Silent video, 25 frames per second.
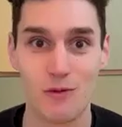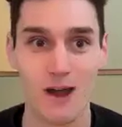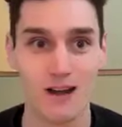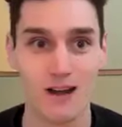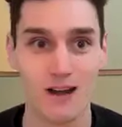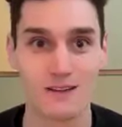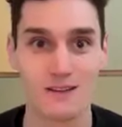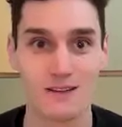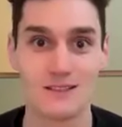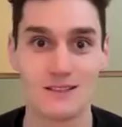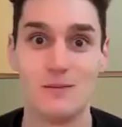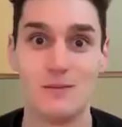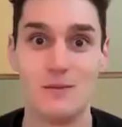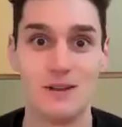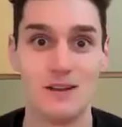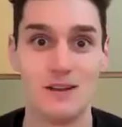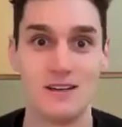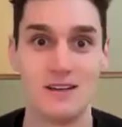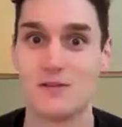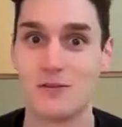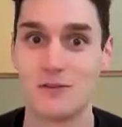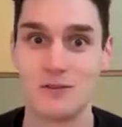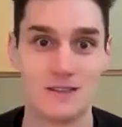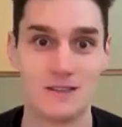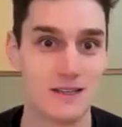practice can mean a
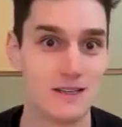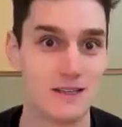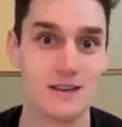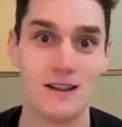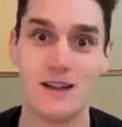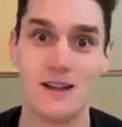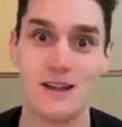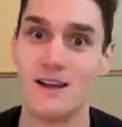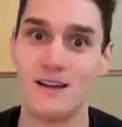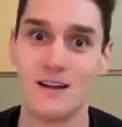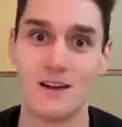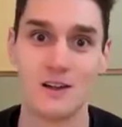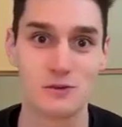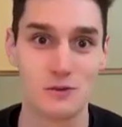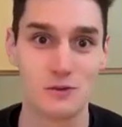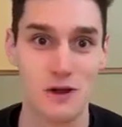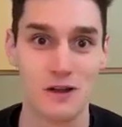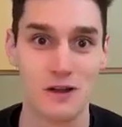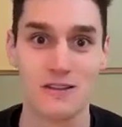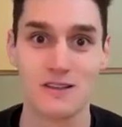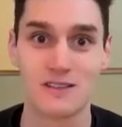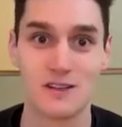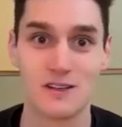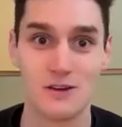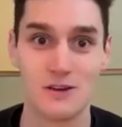difference in a
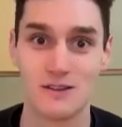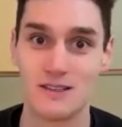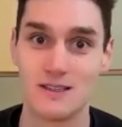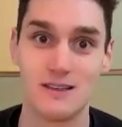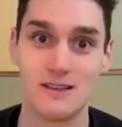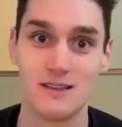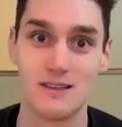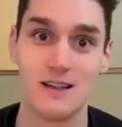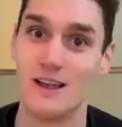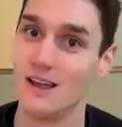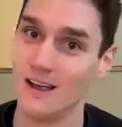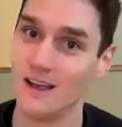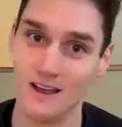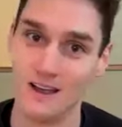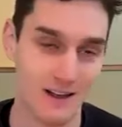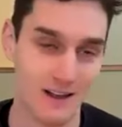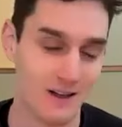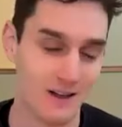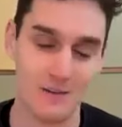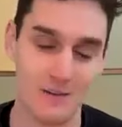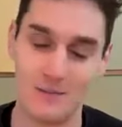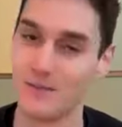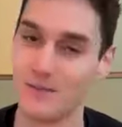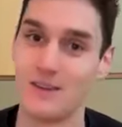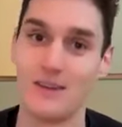trial that starts in
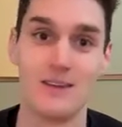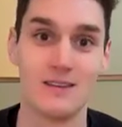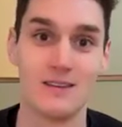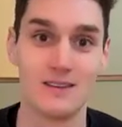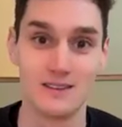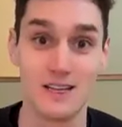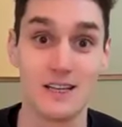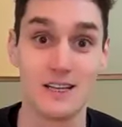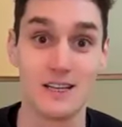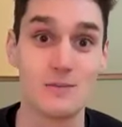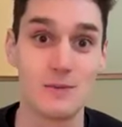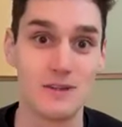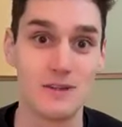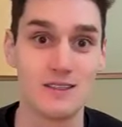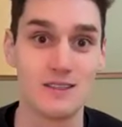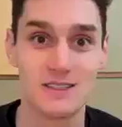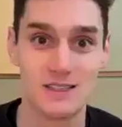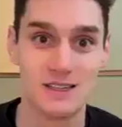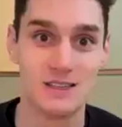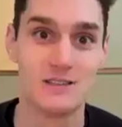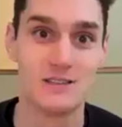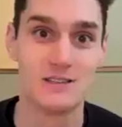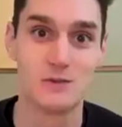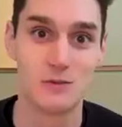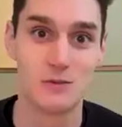6 months
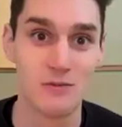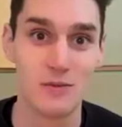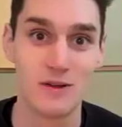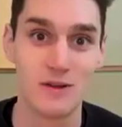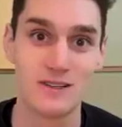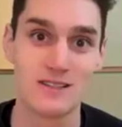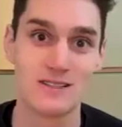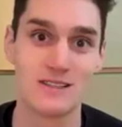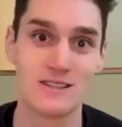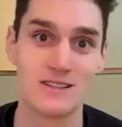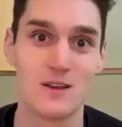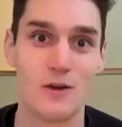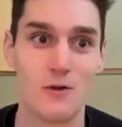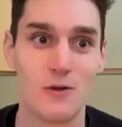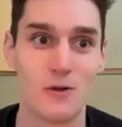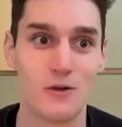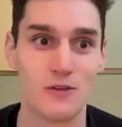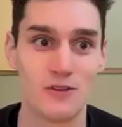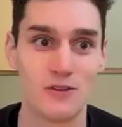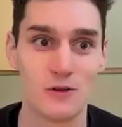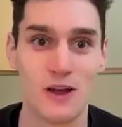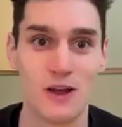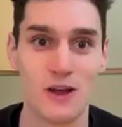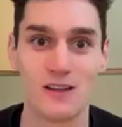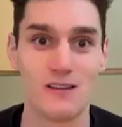to 12 months, or a
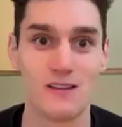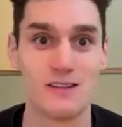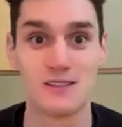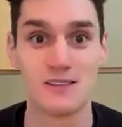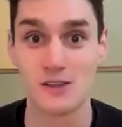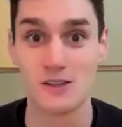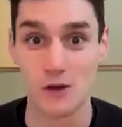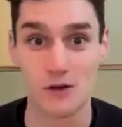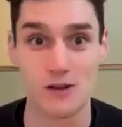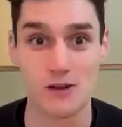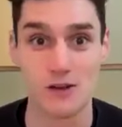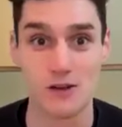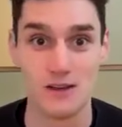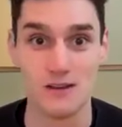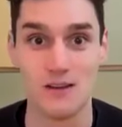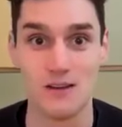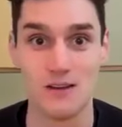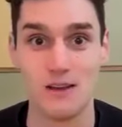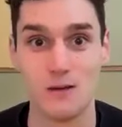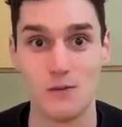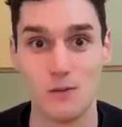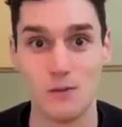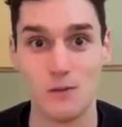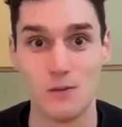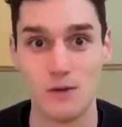trial can start
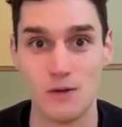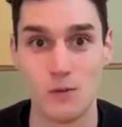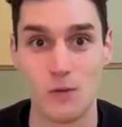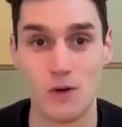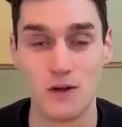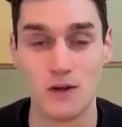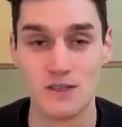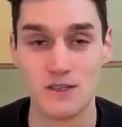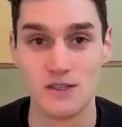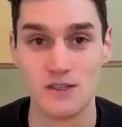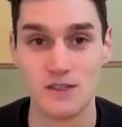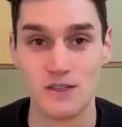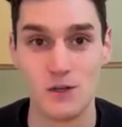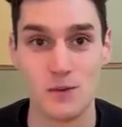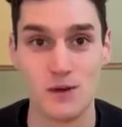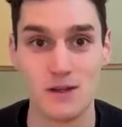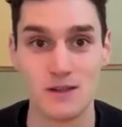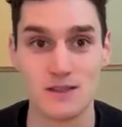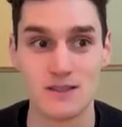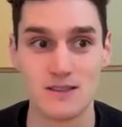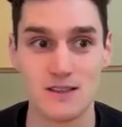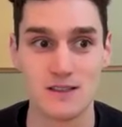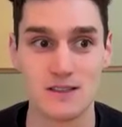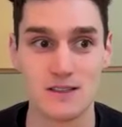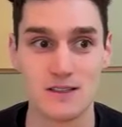in 1 to 2
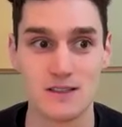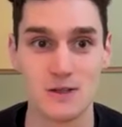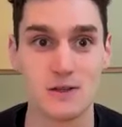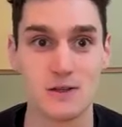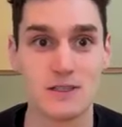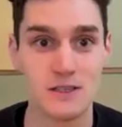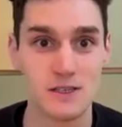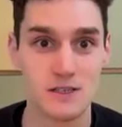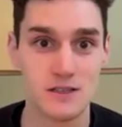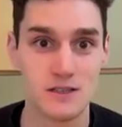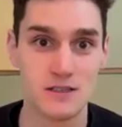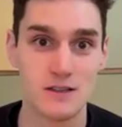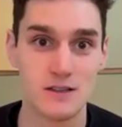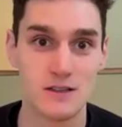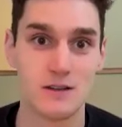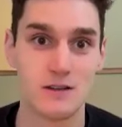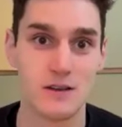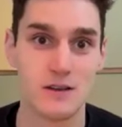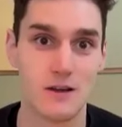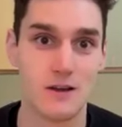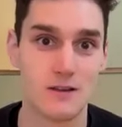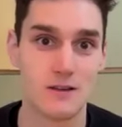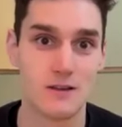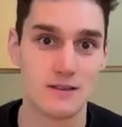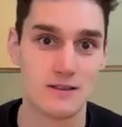months. And so decisions
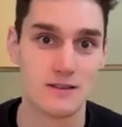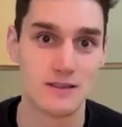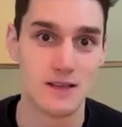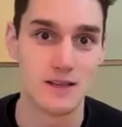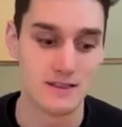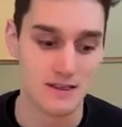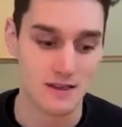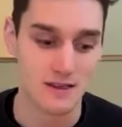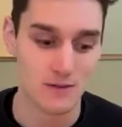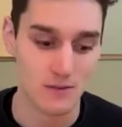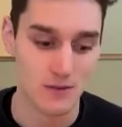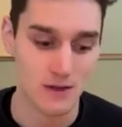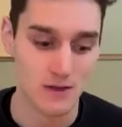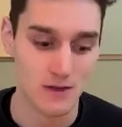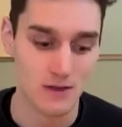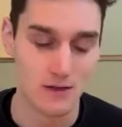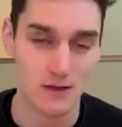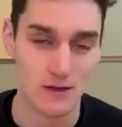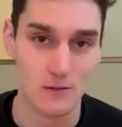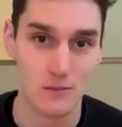on sites can be